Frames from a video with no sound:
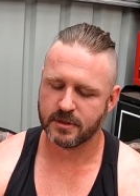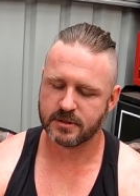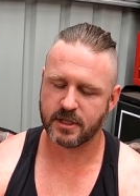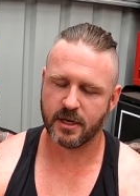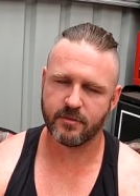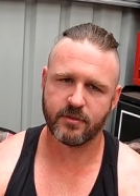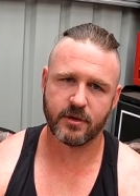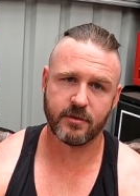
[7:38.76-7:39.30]

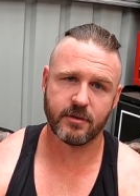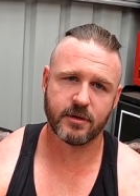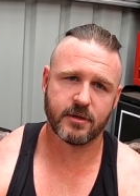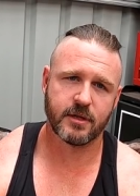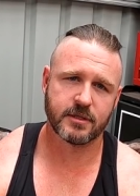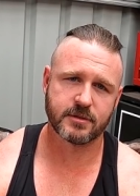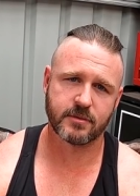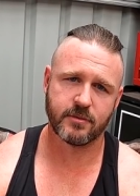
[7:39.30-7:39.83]
So for anyone who
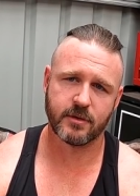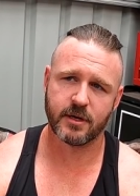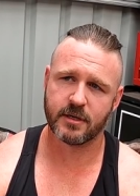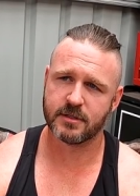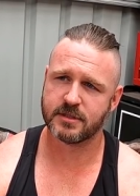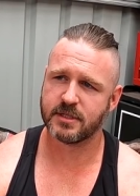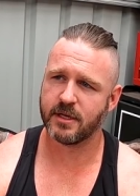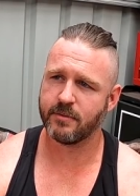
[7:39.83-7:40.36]
doesn't quite
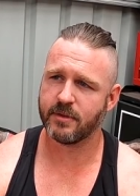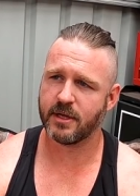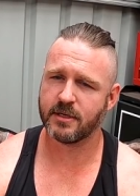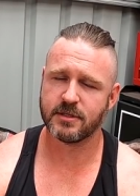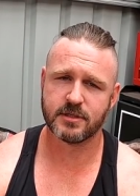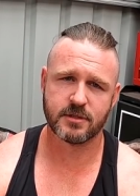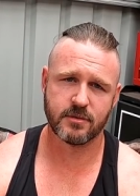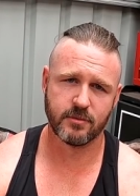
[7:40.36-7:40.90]
understand what that is,